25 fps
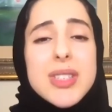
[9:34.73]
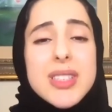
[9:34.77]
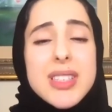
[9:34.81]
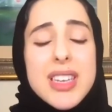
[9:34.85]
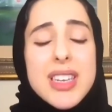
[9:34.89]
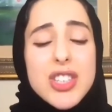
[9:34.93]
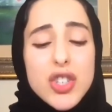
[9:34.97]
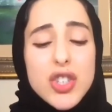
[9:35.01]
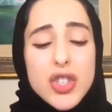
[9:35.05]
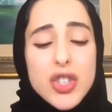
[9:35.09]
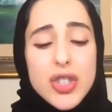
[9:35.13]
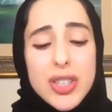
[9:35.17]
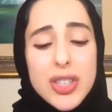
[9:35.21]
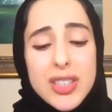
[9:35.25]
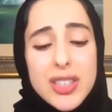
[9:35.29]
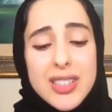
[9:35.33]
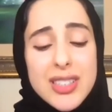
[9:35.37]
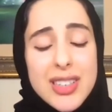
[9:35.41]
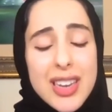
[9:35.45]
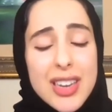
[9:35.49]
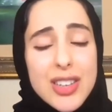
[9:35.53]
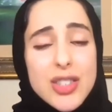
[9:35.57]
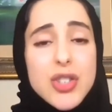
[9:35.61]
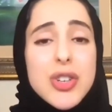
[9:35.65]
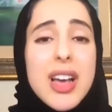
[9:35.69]

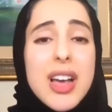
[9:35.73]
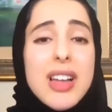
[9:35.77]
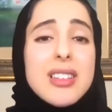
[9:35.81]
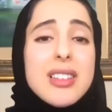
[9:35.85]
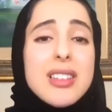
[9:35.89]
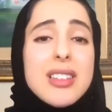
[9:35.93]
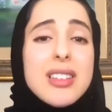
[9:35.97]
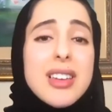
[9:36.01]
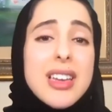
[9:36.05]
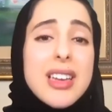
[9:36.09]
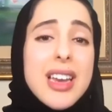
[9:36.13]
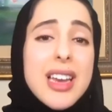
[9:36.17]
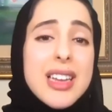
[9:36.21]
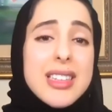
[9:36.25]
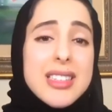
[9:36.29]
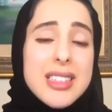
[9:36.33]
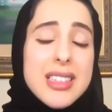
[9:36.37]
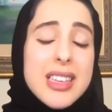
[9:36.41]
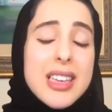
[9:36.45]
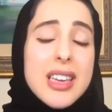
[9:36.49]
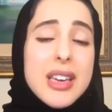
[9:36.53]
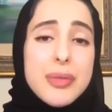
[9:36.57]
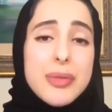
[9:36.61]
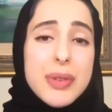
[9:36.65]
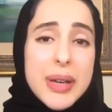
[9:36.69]
intentionality and
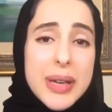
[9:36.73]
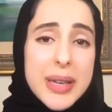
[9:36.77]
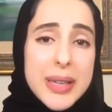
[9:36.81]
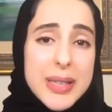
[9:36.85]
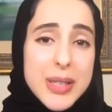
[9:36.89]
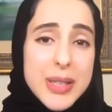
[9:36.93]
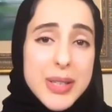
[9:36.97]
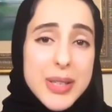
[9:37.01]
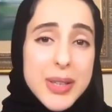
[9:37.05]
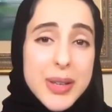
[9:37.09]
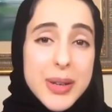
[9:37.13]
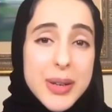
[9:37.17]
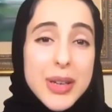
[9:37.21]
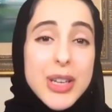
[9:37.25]
significance.